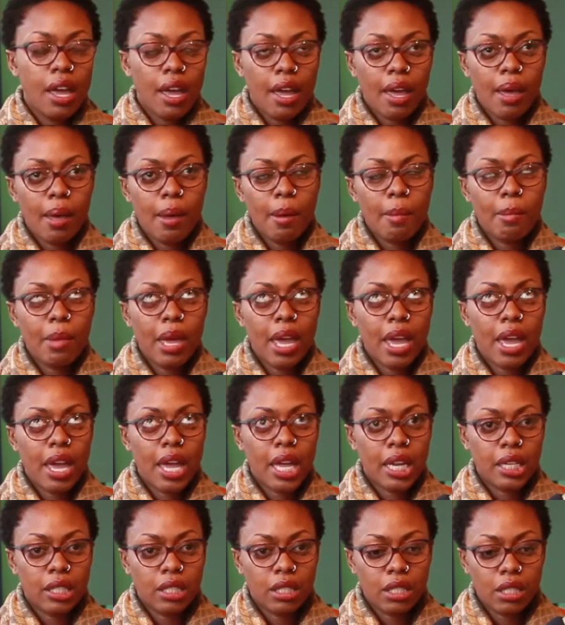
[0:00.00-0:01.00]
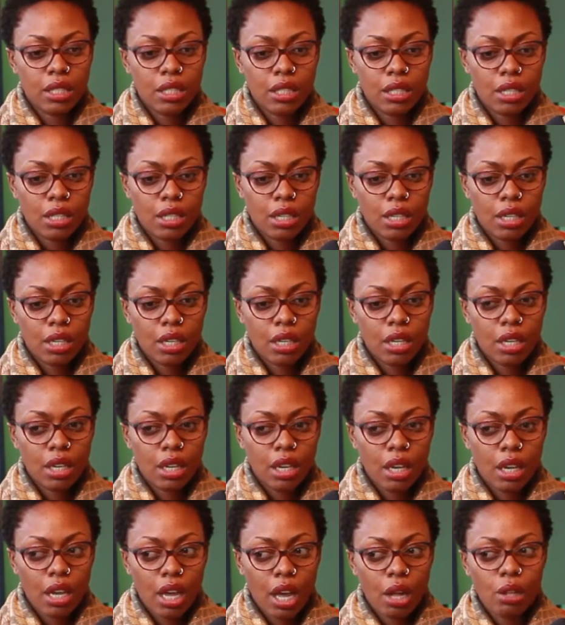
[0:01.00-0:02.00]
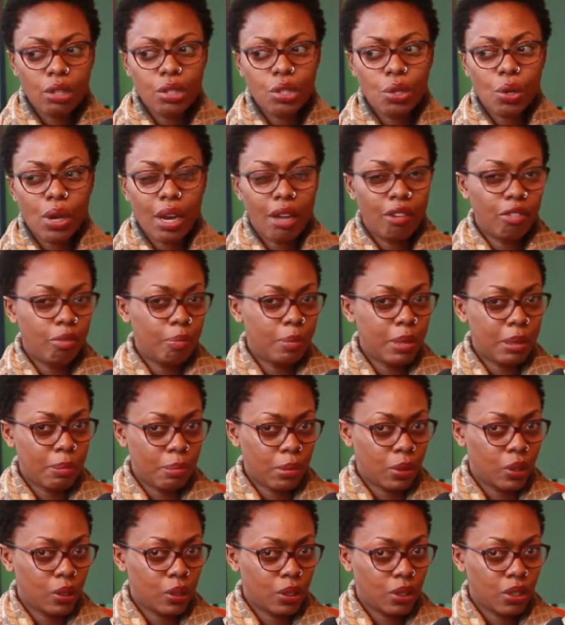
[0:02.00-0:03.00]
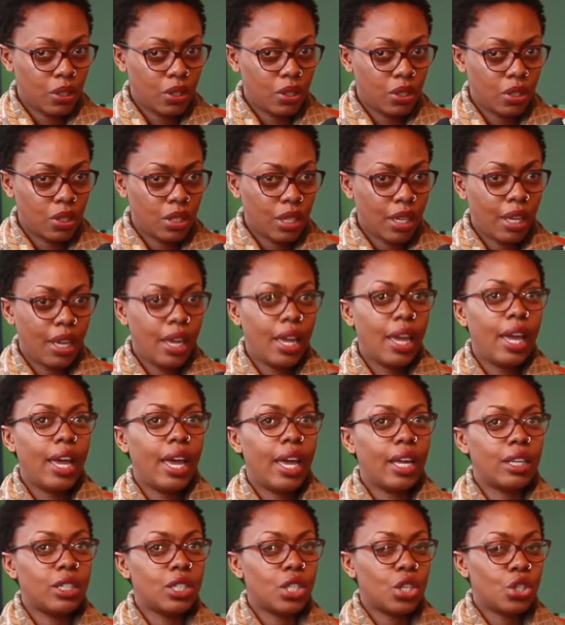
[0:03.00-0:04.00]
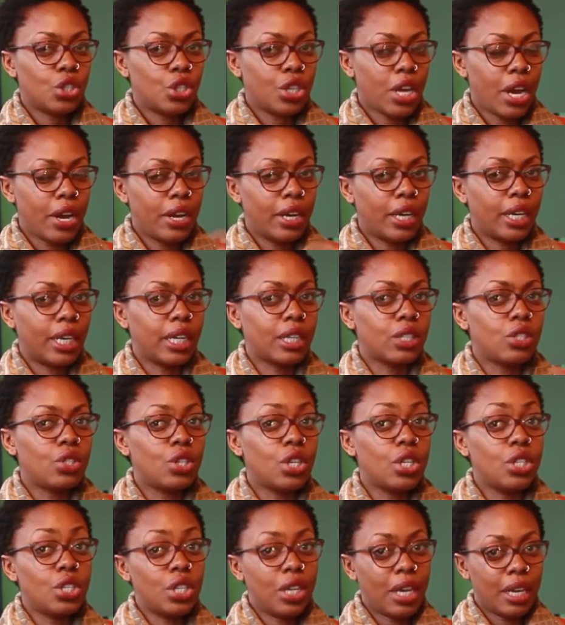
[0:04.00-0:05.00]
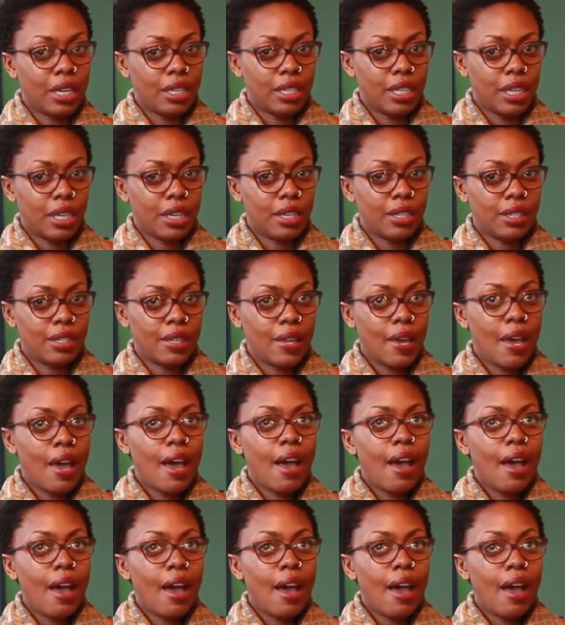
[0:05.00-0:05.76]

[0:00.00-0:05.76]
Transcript: And I also love people and sharing and exchanging ideas.